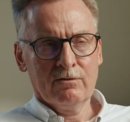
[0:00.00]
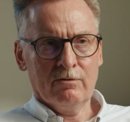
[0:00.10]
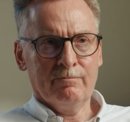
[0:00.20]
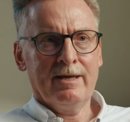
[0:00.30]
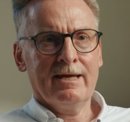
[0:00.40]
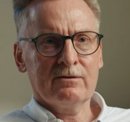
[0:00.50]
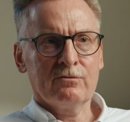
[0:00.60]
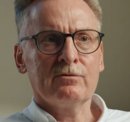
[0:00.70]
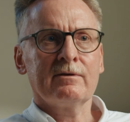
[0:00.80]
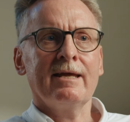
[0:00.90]
compared
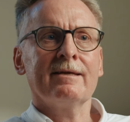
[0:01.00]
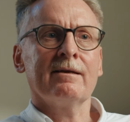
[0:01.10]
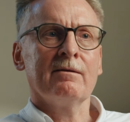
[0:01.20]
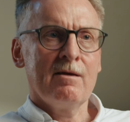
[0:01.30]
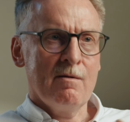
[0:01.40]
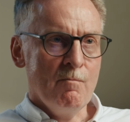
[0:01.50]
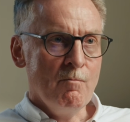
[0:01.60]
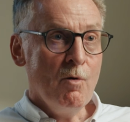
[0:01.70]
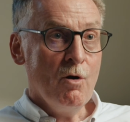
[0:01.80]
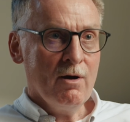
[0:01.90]
to taking
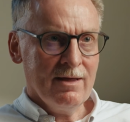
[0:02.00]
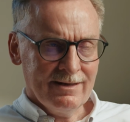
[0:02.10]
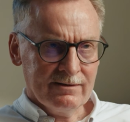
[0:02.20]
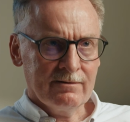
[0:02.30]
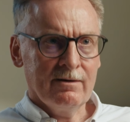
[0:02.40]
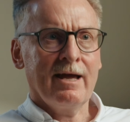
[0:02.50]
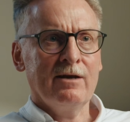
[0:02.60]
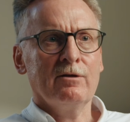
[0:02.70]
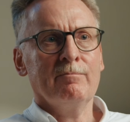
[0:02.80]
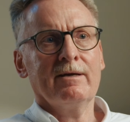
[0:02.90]
more
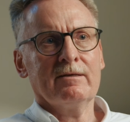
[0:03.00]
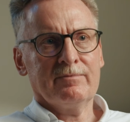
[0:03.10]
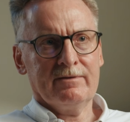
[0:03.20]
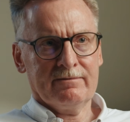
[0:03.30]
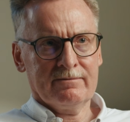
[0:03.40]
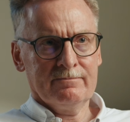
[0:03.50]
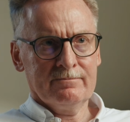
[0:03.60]
random biopsies.